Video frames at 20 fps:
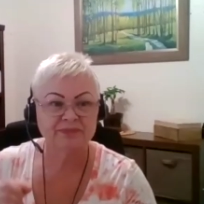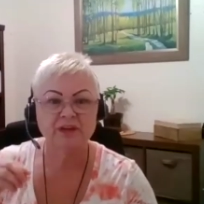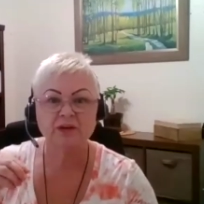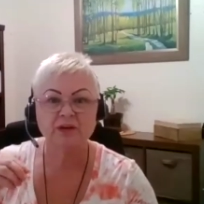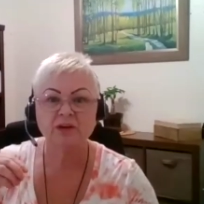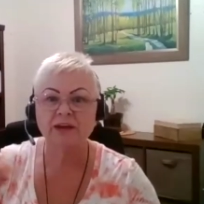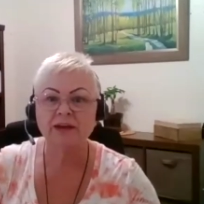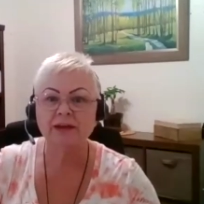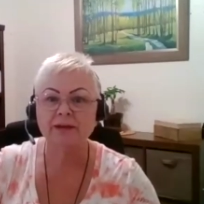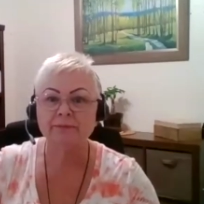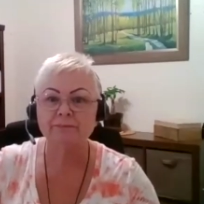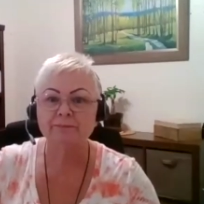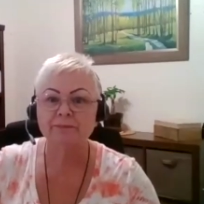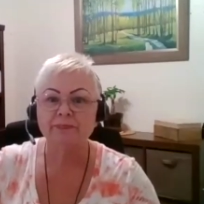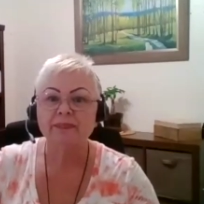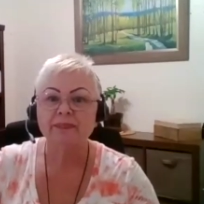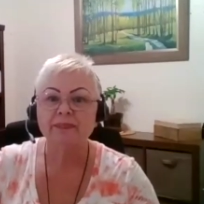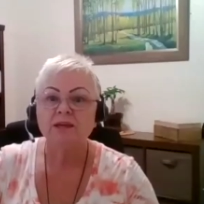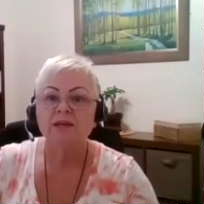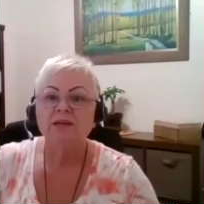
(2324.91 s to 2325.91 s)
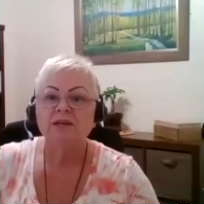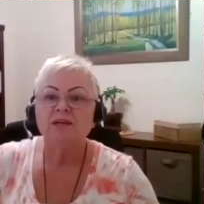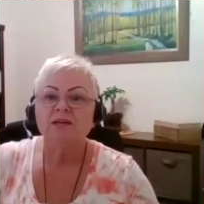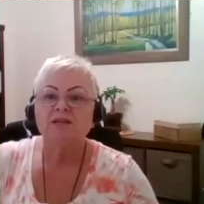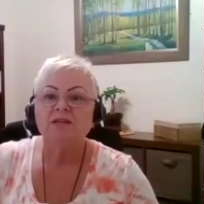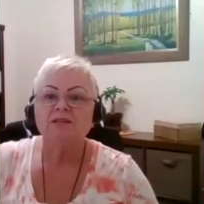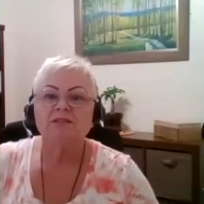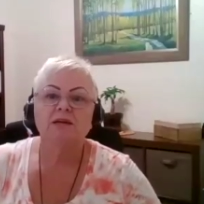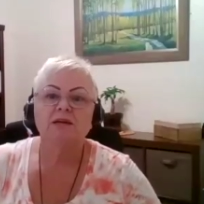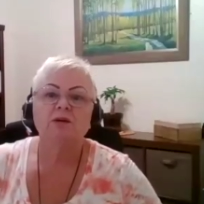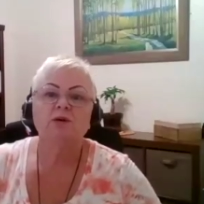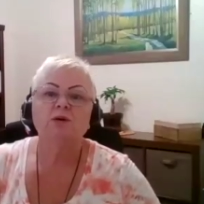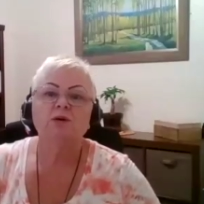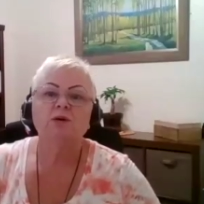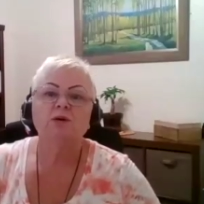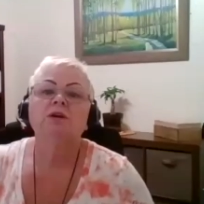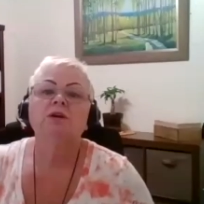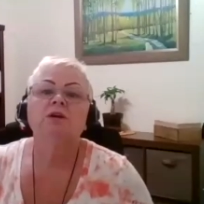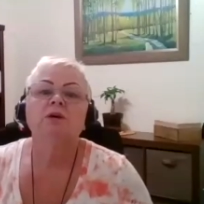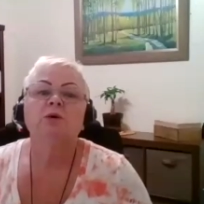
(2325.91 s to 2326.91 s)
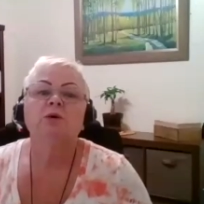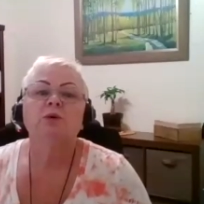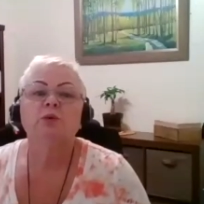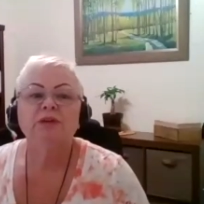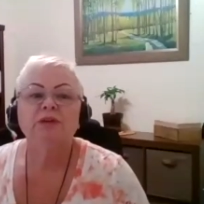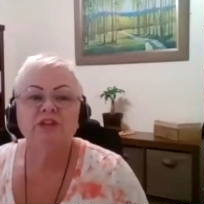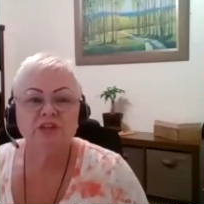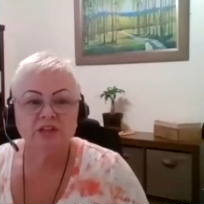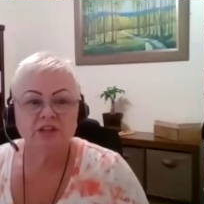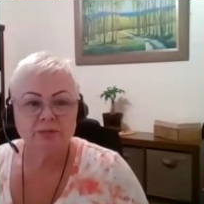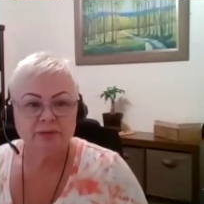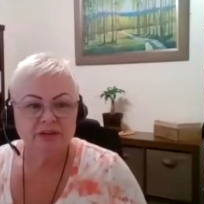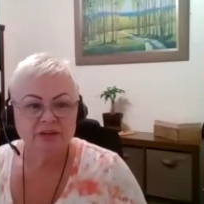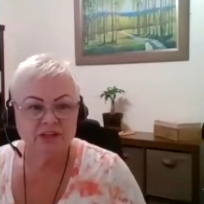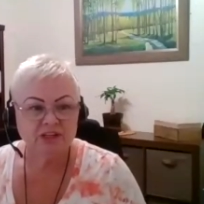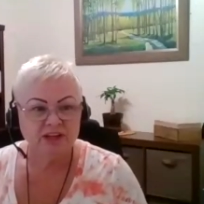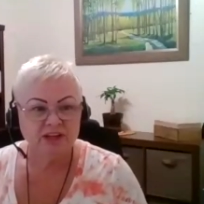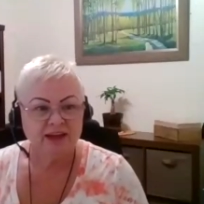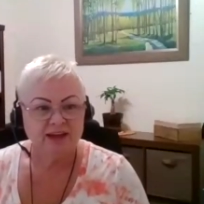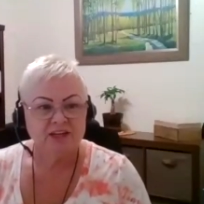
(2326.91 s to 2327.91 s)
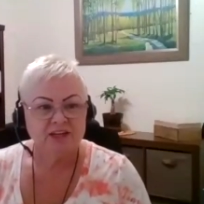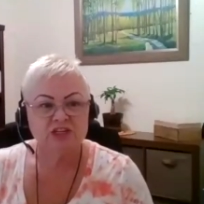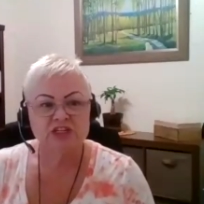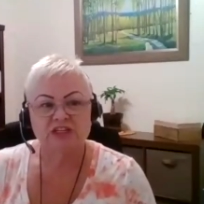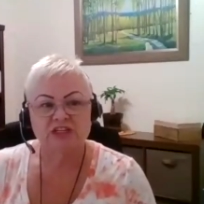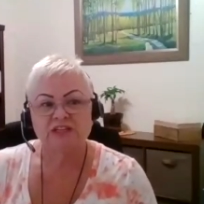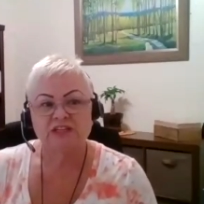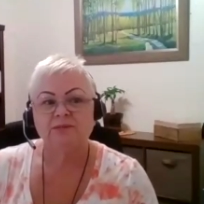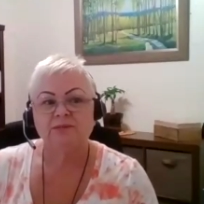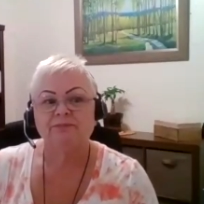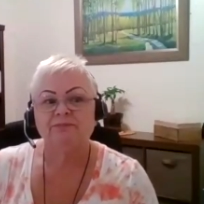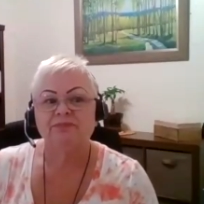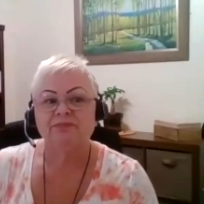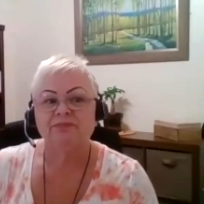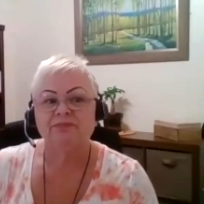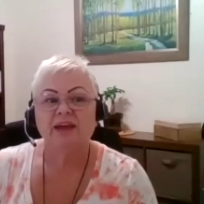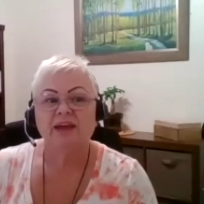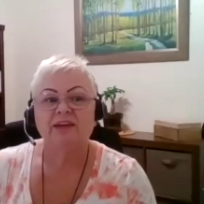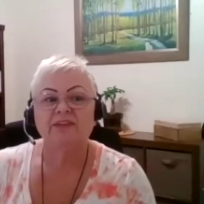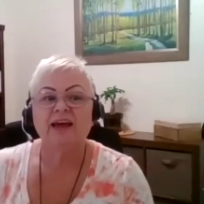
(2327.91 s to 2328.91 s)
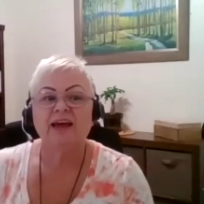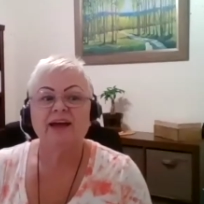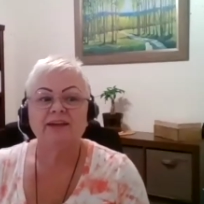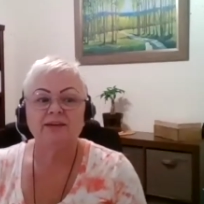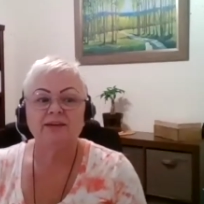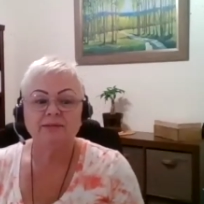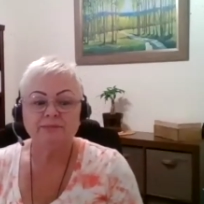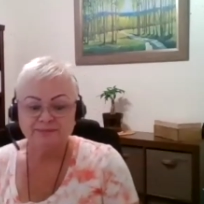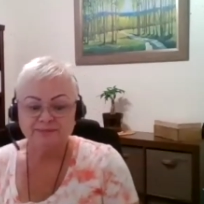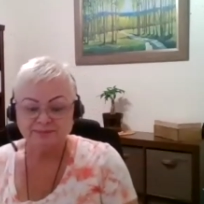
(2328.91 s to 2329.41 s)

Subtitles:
Okay, so we did meditation, and I